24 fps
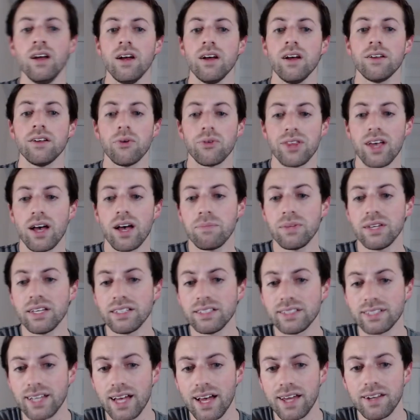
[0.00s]
Now, with that being
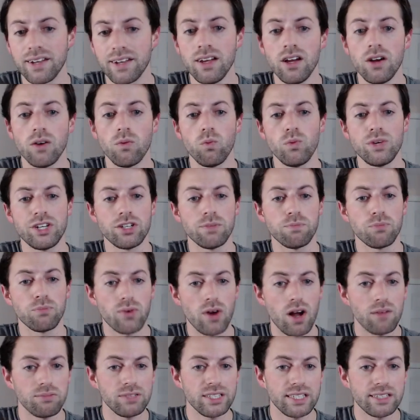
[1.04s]
said, we should
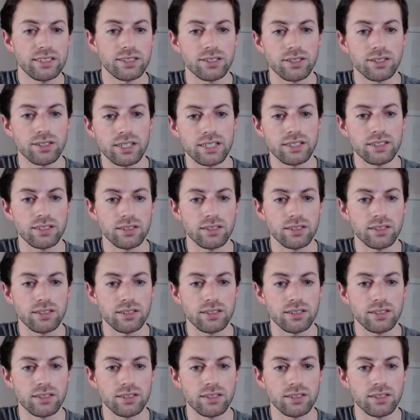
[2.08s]
probably get starting